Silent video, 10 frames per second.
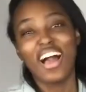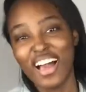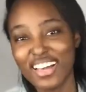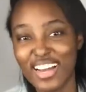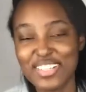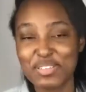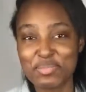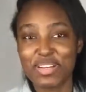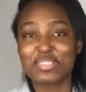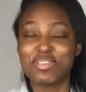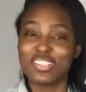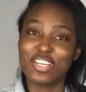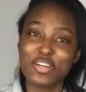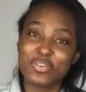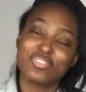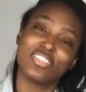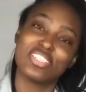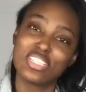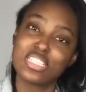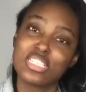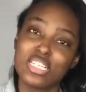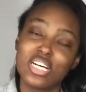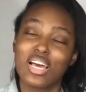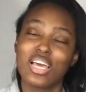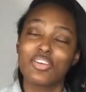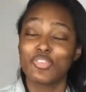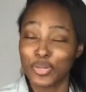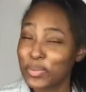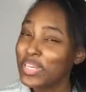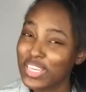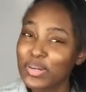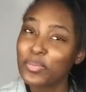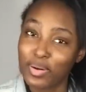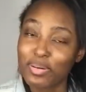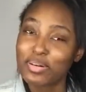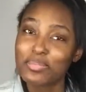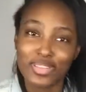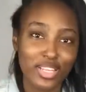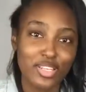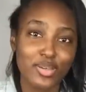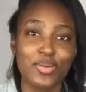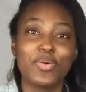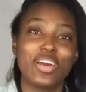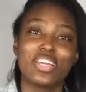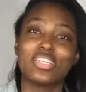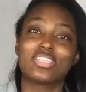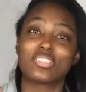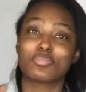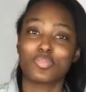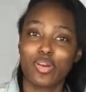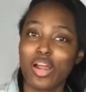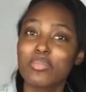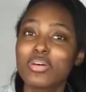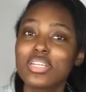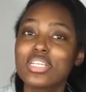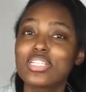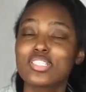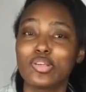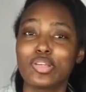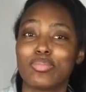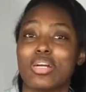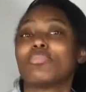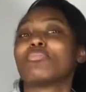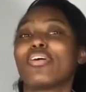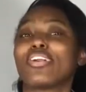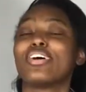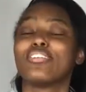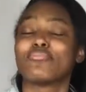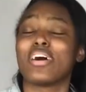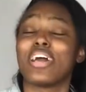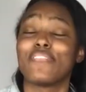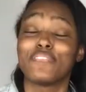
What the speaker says: Hi guys, welcome back to my channel. It's Vichenza. If you're new here, welcome. Thank you. Go ahead and hit the subscribe button so you can become a part of my